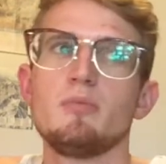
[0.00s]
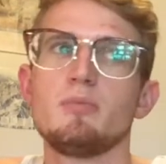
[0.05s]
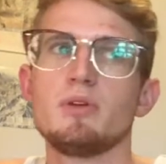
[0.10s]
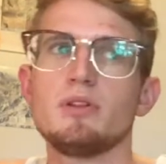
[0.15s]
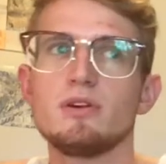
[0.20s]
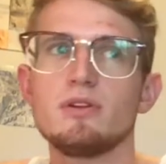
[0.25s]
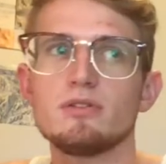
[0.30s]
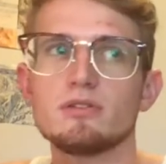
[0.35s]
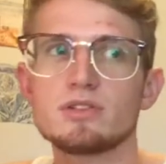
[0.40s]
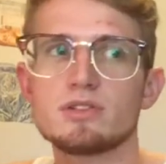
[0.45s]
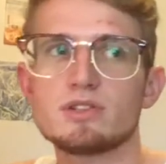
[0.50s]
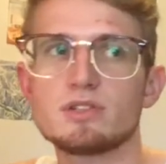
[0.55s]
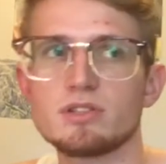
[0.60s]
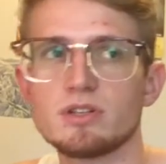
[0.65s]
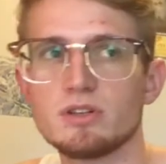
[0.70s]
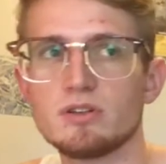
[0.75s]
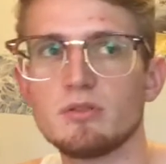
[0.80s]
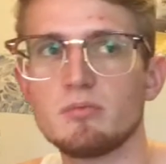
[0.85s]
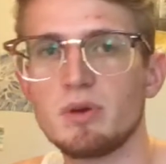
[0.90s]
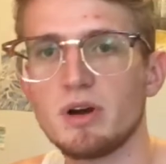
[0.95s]
but there was
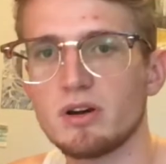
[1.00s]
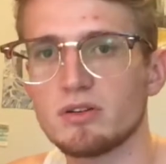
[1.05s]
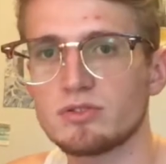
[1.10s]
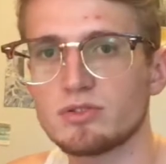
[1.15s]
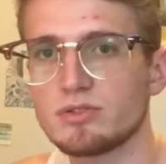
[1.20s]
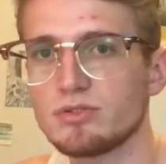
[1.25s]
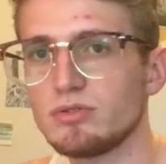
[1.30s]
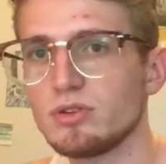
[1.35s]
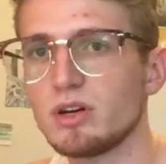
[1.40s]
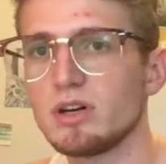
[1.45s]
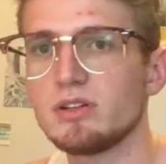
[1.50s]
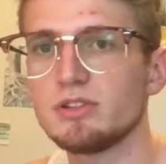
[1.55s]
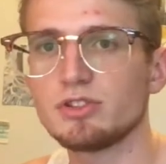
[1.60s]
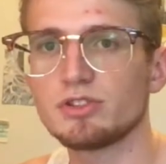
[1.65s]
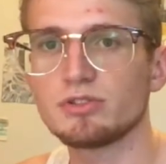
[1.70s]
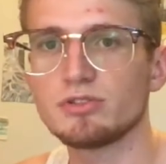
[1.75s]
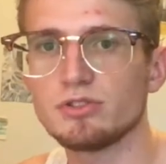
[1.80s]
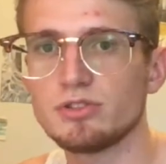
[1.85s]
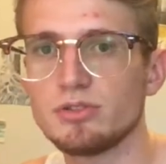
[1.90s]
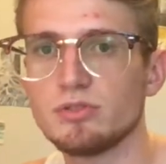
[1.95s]
still about
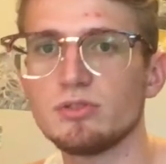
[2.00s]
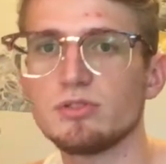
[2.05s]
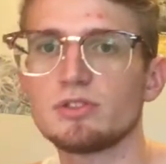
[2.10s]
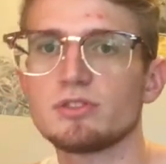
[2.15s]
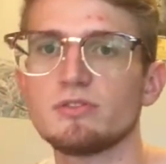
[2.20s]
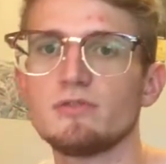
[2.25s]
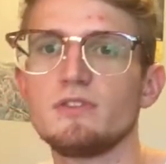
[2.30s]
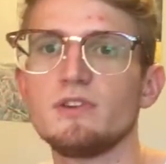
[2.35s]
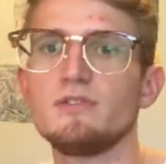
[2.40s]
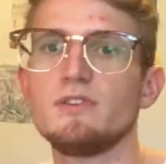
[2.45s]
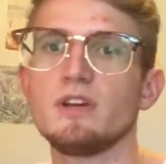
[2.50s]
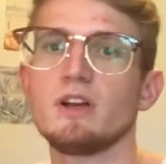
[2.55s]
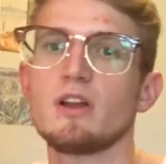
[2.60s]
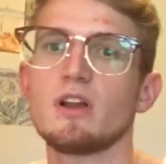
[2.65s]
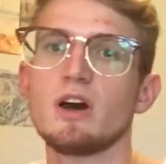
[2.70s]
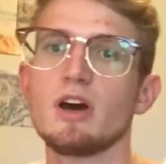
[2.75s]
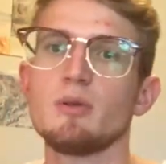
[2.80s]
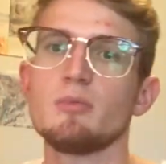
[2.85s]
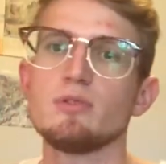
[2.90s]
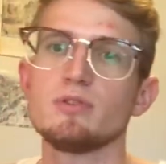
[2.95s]
200, 250
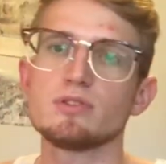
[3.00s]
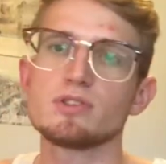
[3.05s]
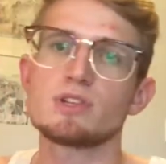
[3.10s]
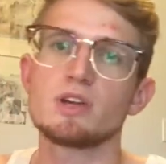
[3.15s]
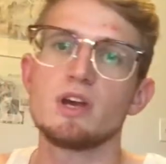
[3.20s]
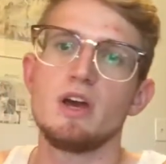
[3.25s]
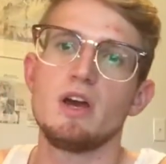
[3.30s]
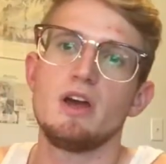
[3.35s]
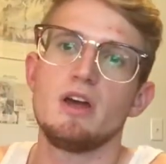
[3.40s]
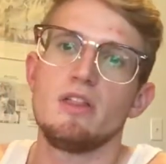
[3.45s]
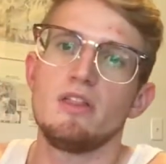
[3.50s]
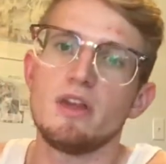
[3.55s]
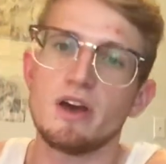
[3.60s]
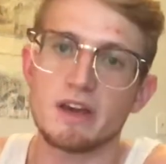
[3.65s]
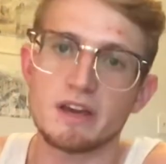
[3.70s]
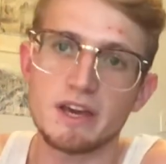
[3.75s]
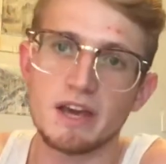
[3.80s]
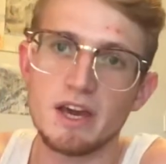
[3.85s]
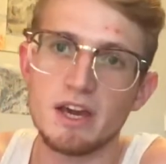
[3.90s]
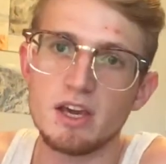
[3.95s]
climbers
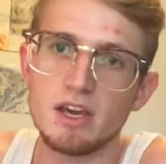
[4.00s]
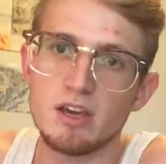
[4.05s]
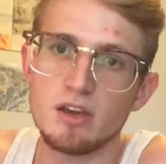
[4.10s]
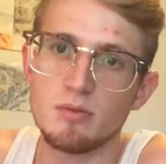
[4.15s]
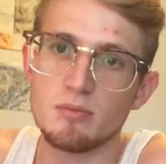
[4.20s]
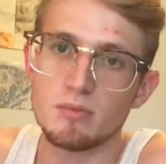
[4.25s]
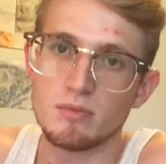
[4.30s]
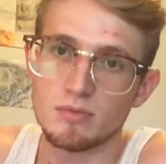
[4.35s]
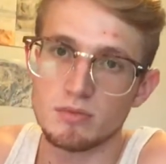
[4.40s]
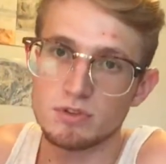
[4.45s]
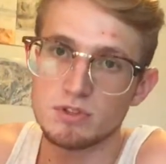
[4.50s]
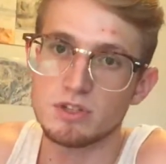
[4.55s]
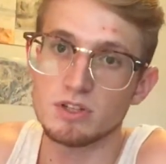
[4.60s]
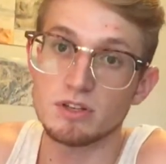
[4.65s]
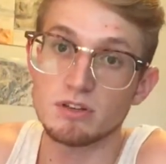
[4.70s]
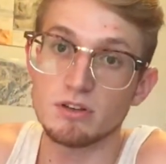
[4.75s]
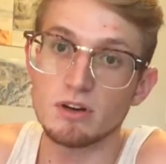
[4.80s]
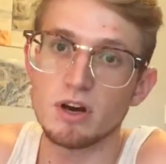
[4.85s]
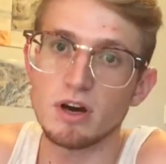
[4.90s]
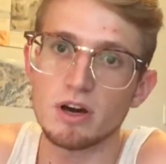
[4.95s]
that came
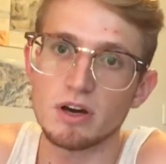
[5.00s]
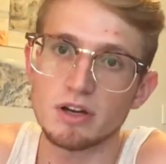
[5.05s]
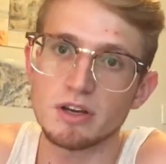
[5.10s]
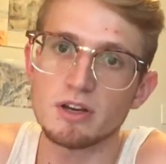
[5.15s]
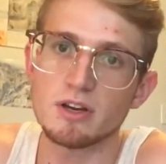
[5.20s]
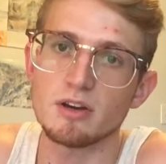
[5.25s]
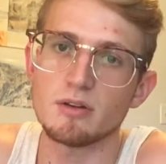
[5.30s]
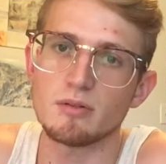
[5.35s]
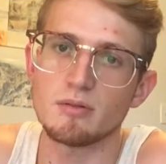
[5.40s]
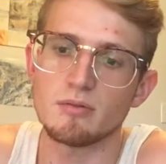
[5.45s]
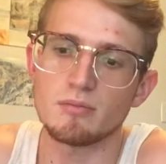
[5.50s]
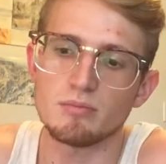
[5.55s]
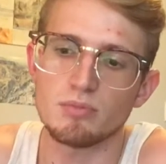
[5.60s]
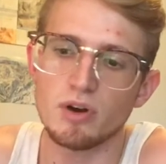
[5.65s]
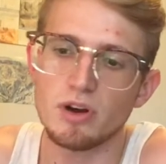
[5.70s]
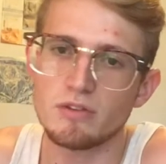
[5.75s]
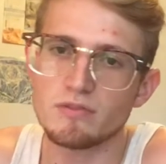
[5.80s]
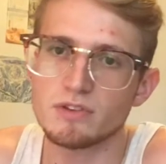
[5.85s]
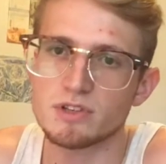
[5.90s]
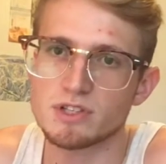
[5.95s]
to uh, get
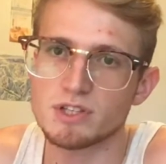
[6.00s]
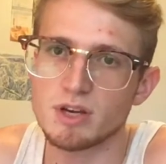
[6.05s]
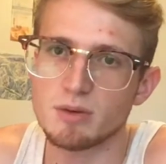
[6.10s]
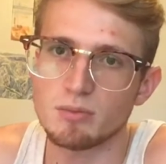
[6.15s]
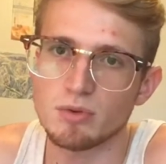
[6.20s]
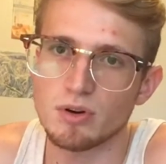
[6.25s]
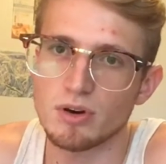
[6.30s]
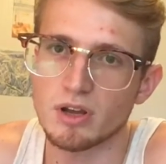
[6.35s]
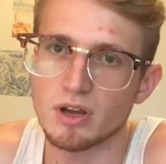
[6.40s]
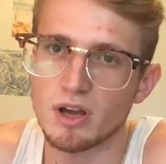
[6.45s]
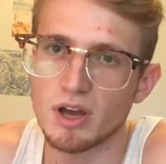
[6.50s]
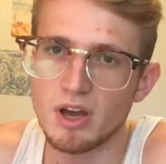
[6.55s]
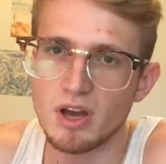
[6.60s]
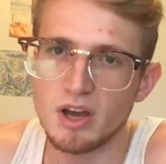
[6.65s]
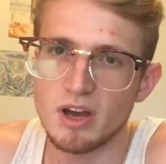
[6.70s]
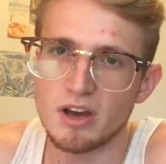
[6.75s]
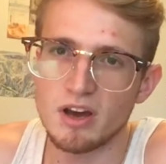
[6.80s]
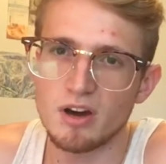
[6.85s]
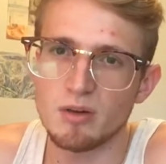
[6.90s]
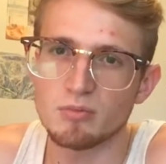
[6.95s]
breakfast that morning.
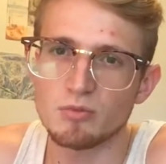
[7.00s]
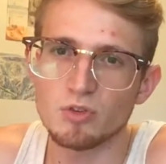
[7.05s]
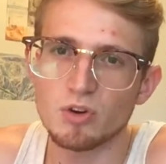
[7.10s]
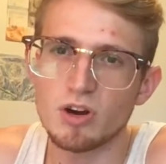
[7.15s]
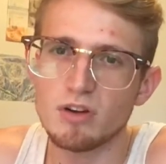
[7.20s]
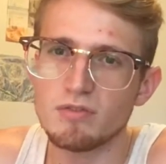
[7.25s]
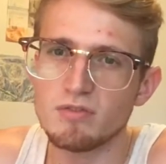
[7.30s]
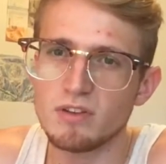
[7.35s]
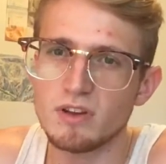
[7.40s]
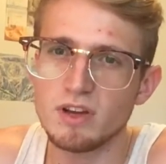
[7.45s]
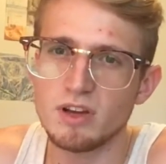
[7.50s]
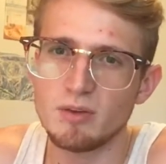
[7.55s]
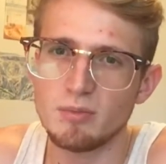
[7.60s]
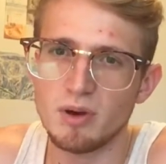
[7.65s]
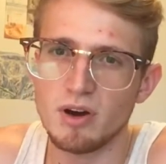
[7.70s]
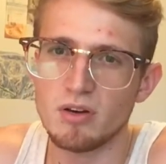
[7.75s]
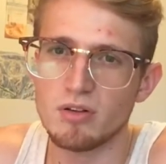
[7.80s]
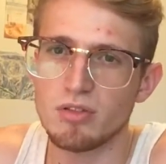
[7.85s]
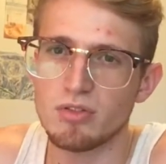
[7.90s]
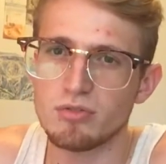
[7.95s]
Um, roughly
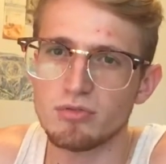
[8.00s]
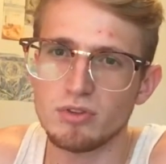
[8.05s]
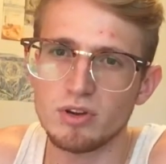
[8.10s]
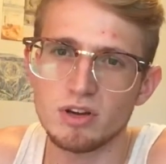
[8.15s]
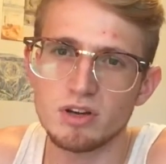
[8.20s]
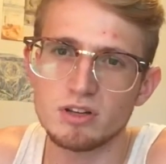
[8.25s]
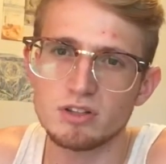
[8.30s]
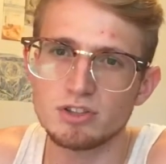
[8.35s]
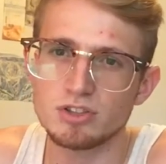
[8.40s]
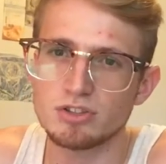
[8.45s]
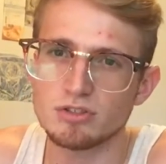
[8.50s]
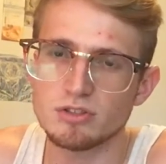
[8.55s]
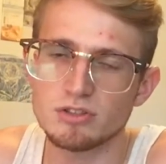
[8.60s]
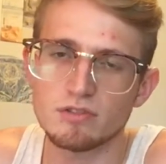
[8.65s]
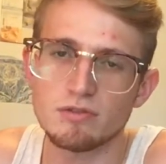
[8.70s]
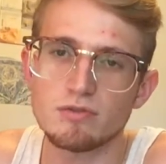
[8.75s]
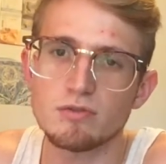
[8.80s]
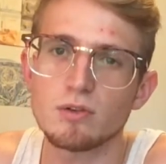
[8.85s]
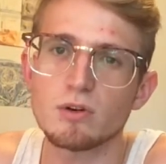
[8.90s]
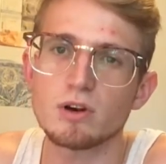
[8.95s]
about 300
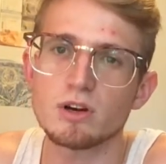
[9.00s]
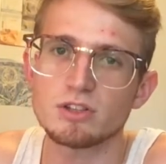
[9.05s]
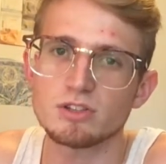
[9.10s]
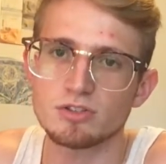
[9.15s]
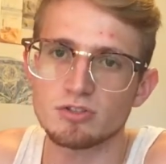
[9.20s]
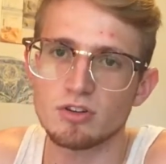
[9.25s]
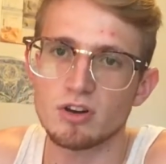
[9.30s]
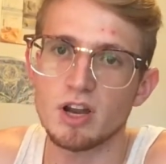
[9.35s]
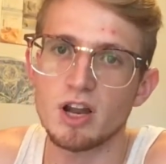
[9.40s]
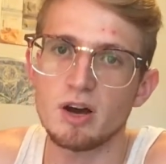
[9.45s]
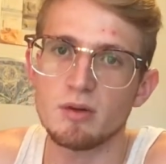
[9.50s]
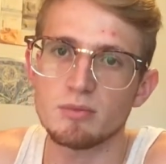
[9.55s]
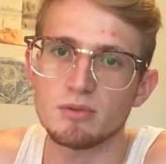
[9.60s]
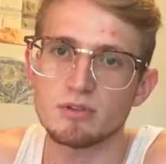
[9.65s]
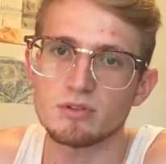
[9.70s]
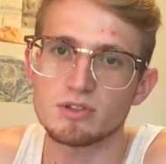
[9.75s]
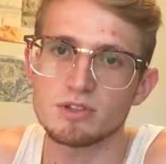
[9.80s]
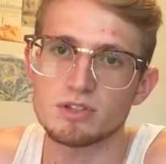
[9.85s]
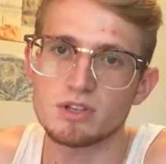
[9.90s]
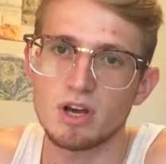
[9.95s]
to 400
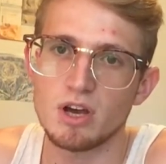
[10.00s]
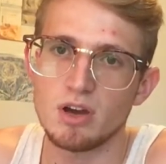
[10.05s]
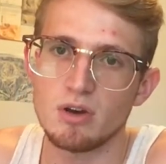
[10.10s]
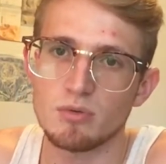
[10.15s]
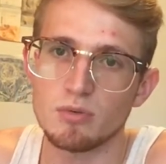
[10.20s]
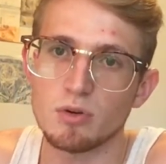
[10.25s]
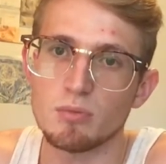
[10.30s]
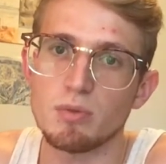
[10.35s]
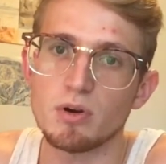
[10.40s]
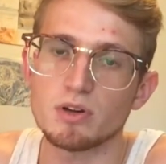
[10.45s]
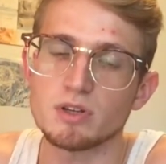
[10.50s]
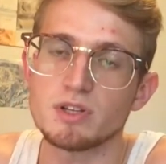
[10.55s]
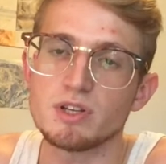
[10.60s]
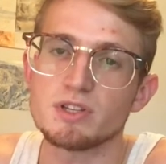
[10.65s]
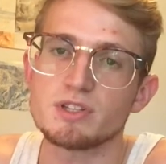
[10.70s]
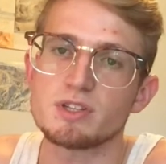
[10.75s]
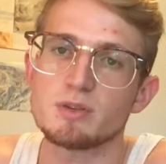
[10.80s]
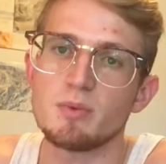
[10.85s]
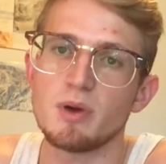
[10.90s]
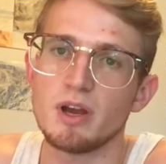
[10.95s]
climbers were
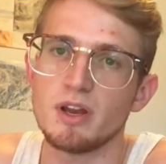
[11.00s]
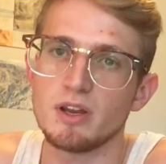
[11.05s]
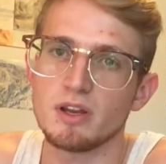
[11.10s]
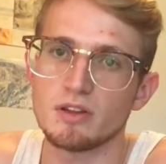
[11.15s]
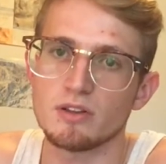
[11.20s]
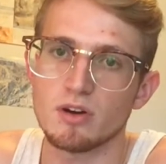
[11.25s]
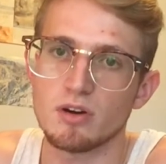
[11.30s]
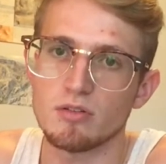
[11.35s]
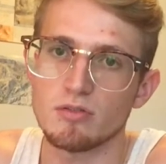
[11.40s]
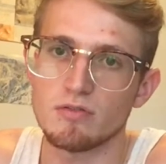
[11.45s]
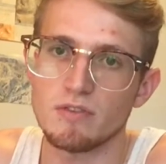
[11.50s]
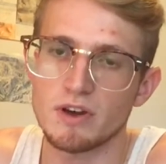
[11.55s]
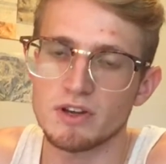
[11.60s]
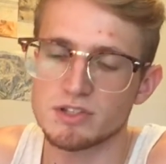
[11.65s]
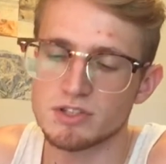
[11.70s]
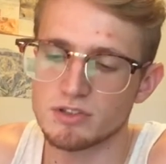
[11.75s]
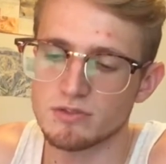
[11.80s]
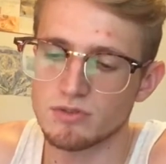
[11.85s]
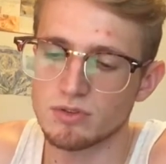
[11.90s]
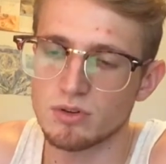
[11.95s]
participating in the whole
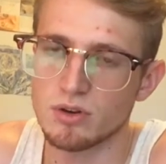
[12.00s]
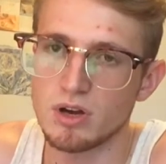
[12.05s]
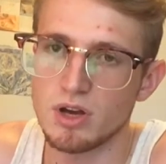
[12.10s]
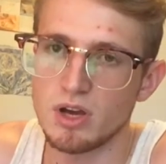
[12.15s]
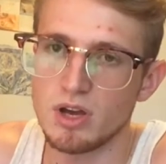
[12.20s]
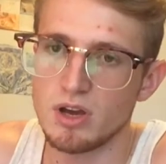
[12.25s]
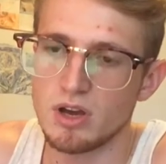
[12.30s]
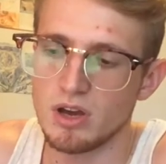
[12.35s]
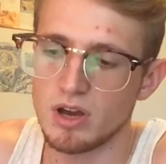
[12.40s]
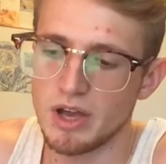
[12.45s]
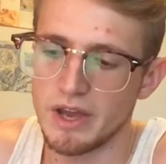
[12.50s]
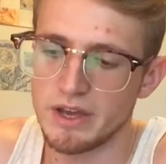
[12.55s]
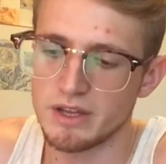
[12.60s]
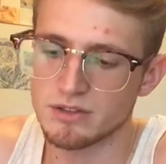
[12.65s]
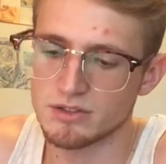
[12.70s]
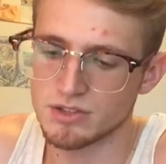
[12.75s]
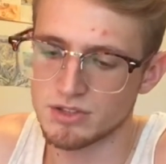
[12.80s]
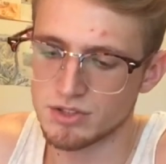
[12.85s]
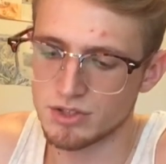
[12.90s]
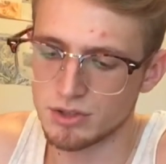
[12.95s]
festival.
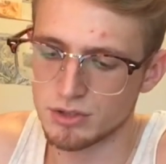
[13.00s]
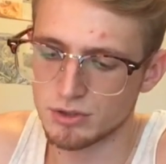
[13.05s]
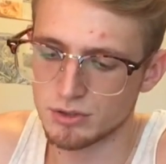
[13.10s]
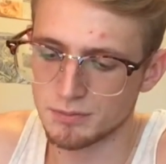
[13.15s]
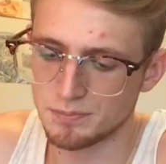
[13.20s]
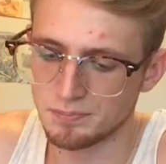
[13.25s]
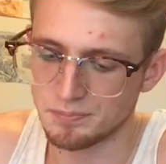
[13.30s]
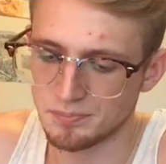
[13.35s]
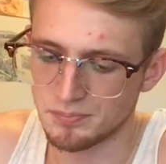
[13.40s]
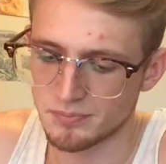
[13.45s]
And so